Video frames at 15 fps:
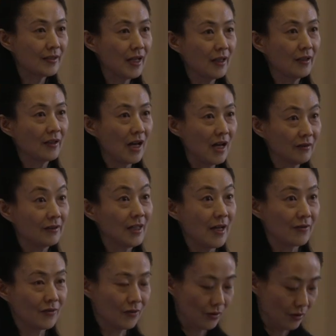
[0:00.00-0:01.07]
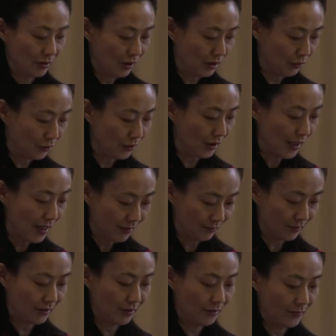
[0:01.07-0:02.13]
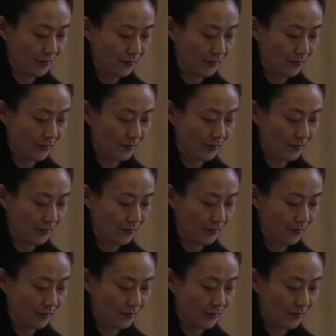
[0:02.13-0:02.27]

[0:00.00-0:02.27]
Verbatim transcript: take contexts into account.